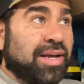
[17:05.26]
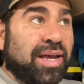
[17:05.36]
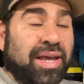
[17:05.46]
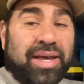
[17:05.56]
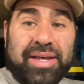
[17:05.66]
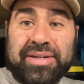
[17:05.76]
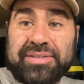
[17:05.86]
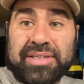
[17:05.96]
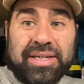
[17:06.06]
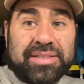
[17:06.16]
And
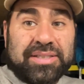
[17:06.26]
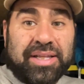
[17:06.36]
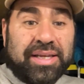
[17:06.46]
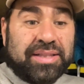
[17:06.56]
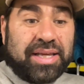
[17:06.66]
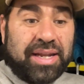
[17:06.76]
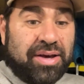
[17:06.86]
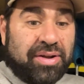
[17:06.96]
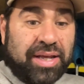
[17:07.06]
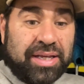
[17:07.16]
till I get that
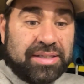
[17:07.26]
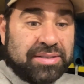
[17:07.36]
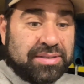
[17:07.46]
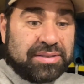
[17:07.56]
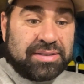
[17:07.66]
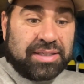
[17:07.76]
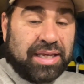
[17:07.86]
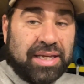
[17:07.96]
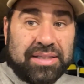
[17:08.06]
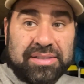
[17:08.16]
out, I guess I
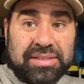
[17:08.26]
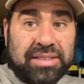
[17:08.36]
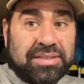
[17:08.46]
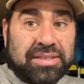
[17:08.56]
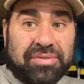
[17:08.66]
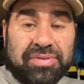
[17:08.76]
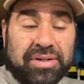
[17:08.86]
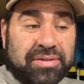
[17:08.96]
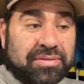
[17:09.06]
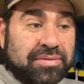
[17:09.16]
can't get the ski stuff
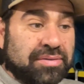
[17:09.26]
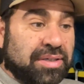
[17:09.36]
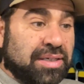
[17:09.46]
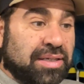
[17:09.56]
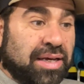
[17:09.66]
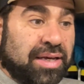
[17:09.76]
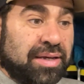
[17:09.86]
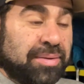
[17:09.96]
in. I